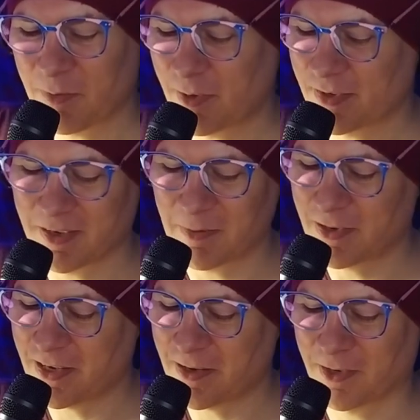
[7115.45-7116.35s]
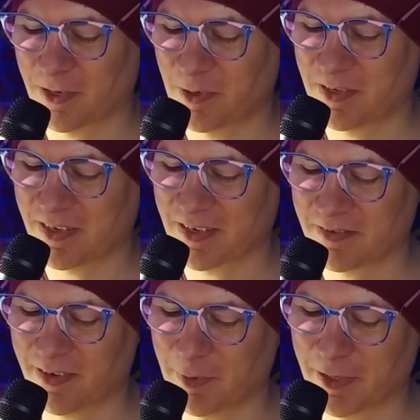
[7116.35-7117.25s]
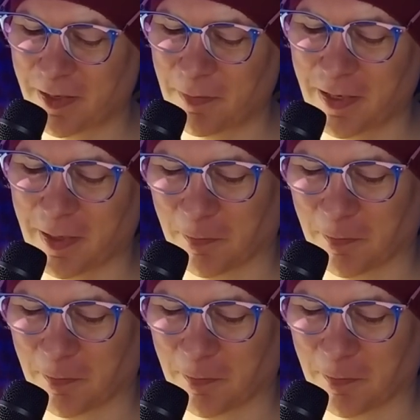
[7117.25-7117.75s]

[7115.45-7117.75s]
It's 9 p.m. I always start stream at 9 p.m.